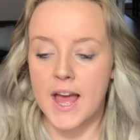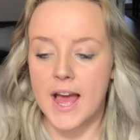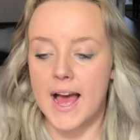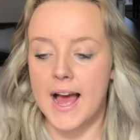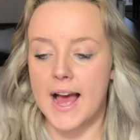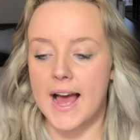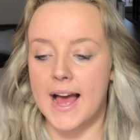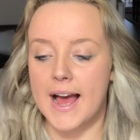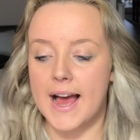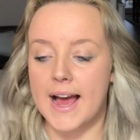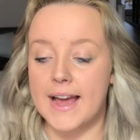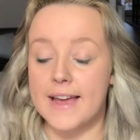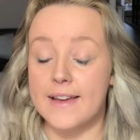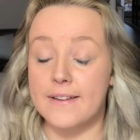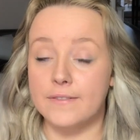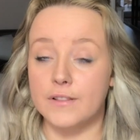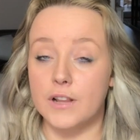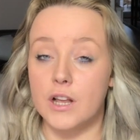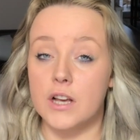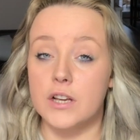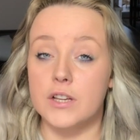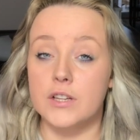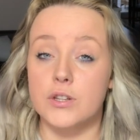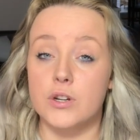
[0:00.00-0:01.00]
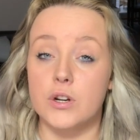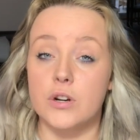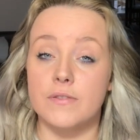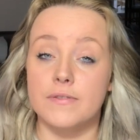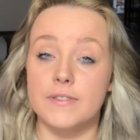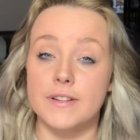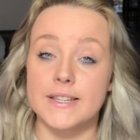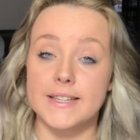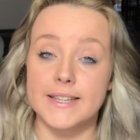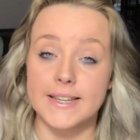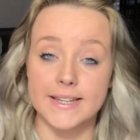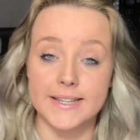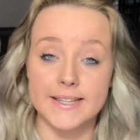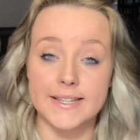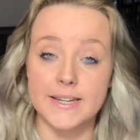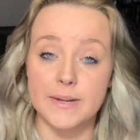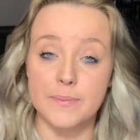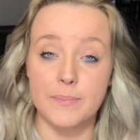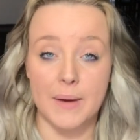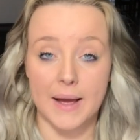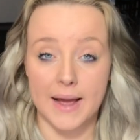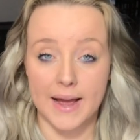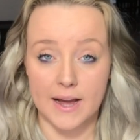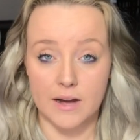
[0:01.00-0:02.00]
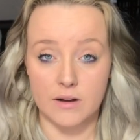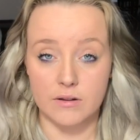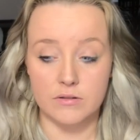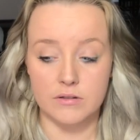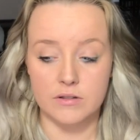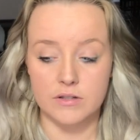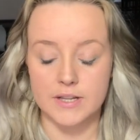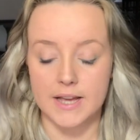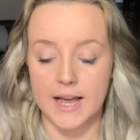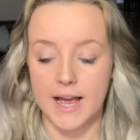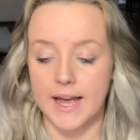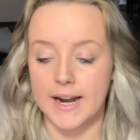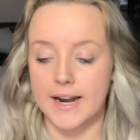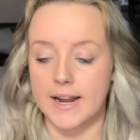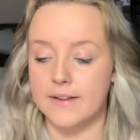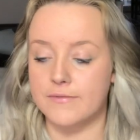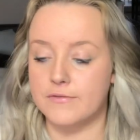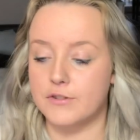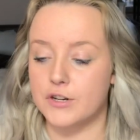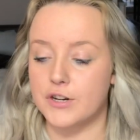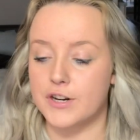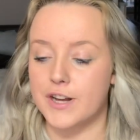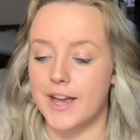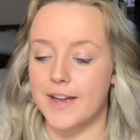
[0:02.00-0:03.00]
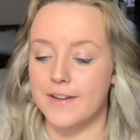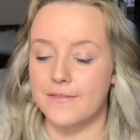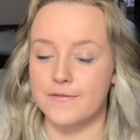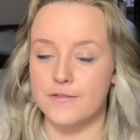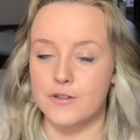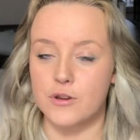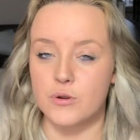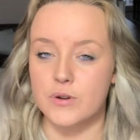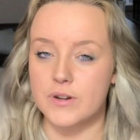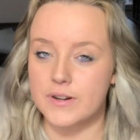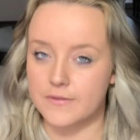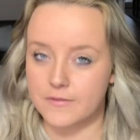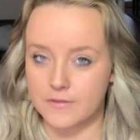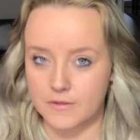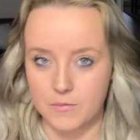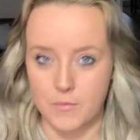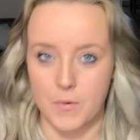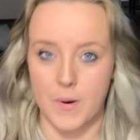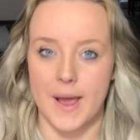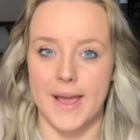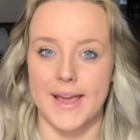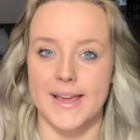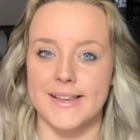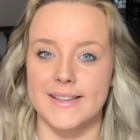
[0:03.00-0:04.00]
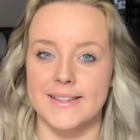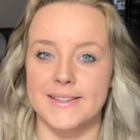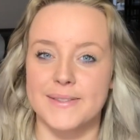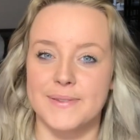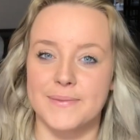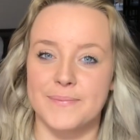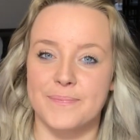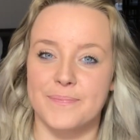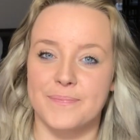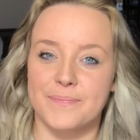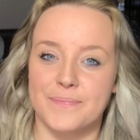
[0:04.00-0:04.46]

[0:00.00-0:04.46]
I have lost over 60 pounds and I've done it a few different ways.